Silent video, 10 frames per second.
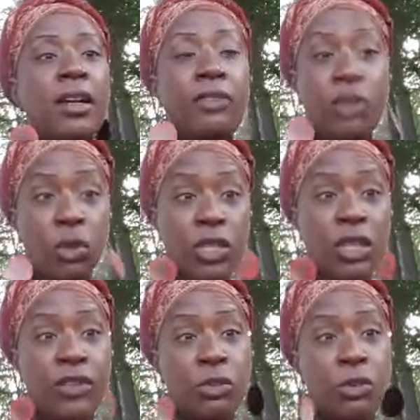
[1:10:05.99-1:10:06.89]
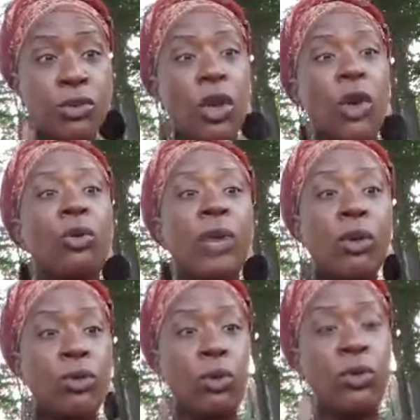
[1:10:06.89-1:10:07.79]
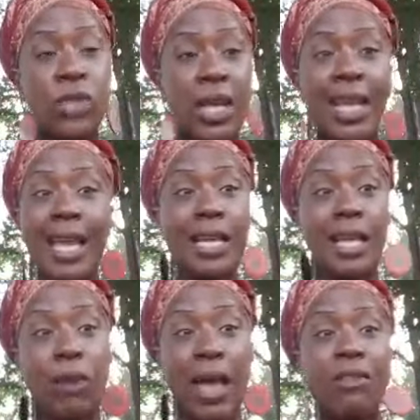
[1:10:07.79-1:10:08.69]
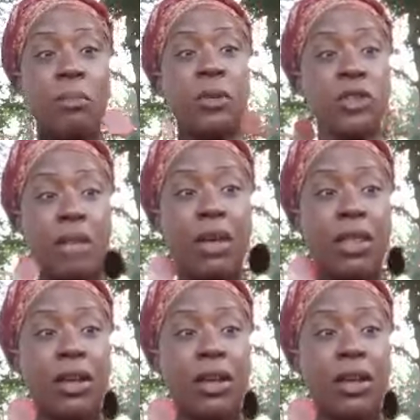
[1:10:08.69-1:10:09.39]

For those individuals who, who, who say they, can, they don't have a picture of their mother,